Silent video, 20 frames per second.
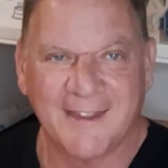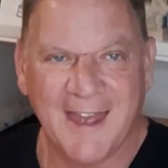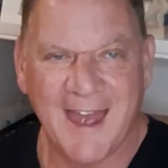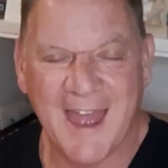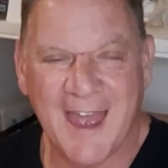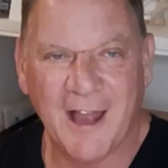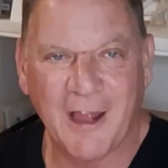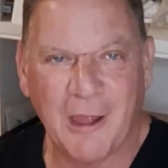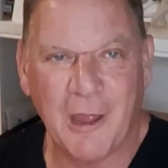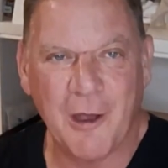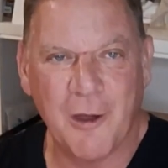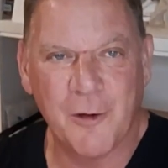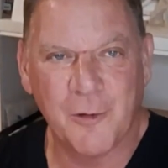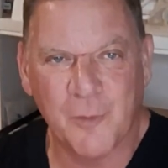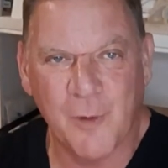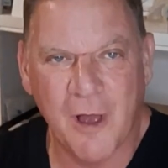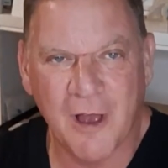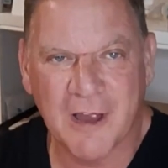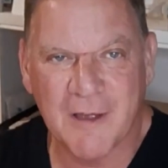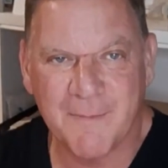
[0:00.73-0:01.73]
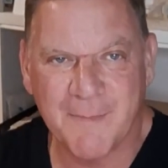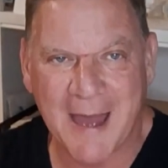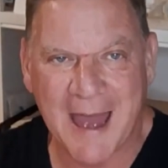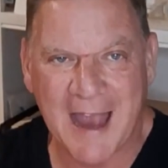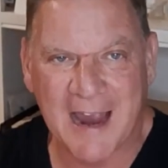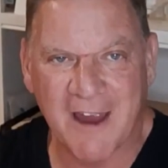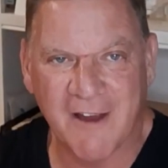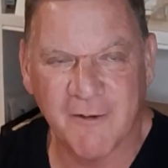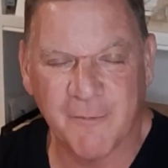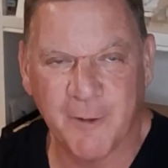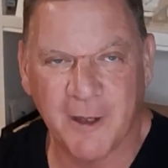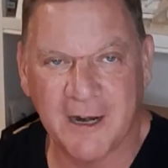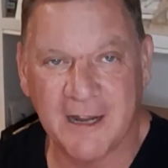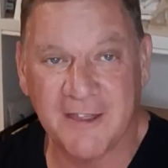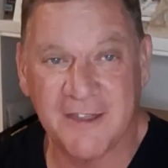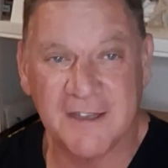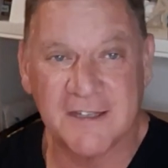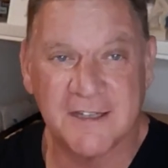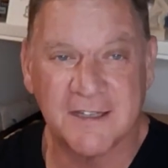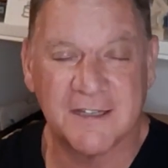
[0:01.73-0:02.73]
Hey, hello and welcome back,
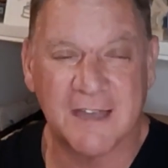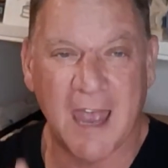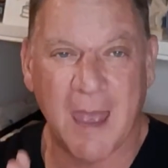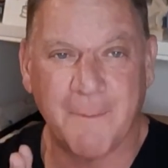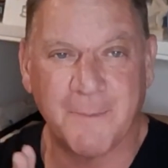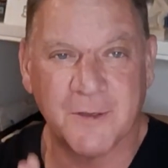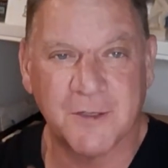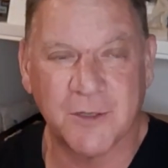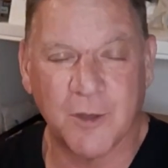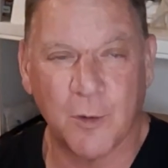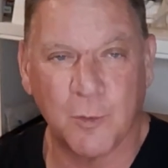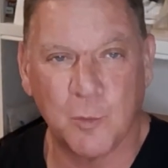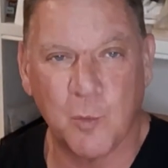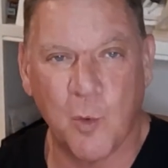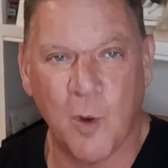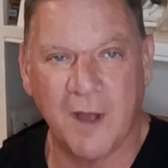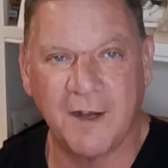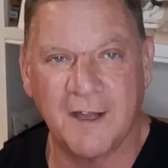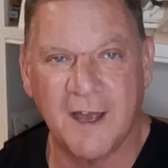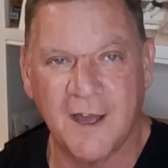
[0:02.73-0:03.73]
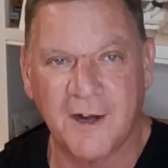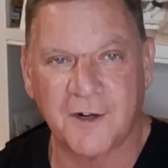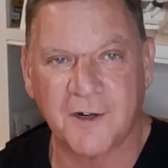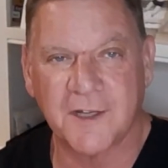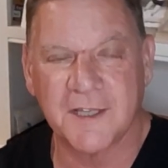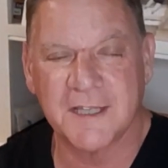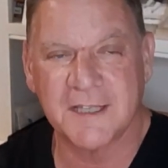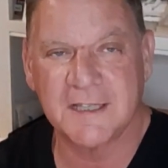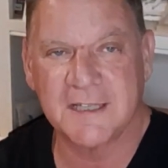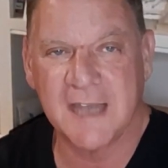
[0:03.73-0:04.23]
everybody. This is episode one hundred